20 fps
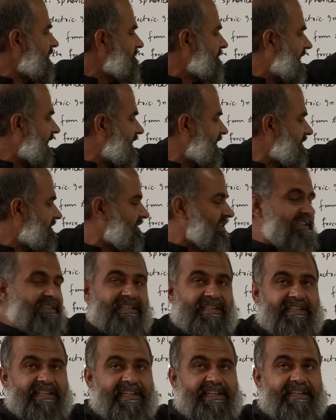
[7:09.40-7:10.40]
minus
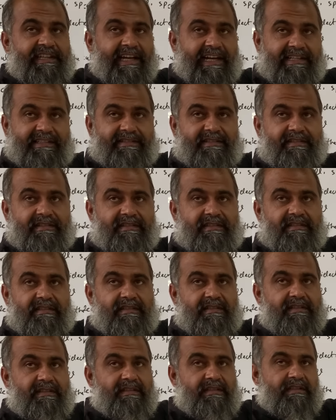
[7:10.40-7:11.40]
ES.
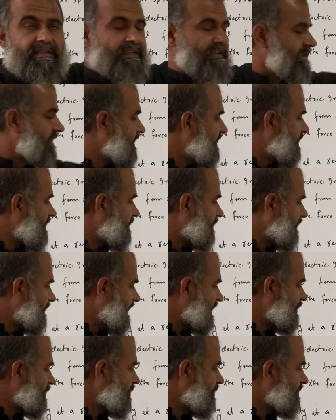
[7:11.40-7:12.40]
We
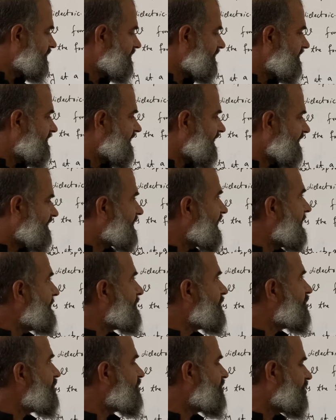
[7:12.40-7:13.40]
will use the same
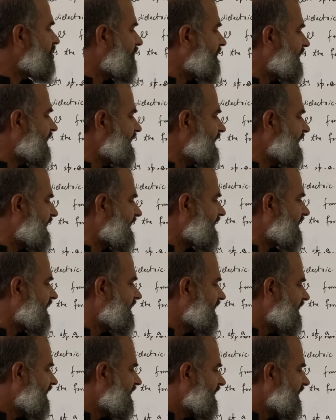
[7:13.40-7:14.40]
equation over here,
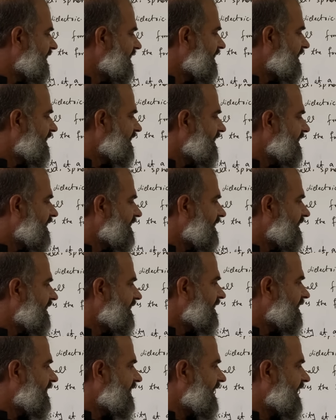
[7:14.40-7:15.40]

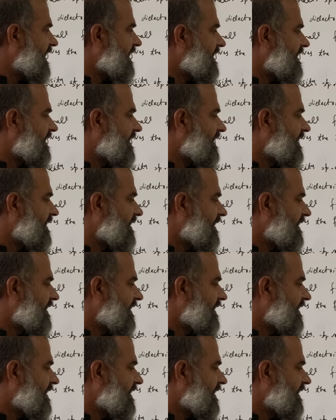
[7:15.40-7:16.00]
and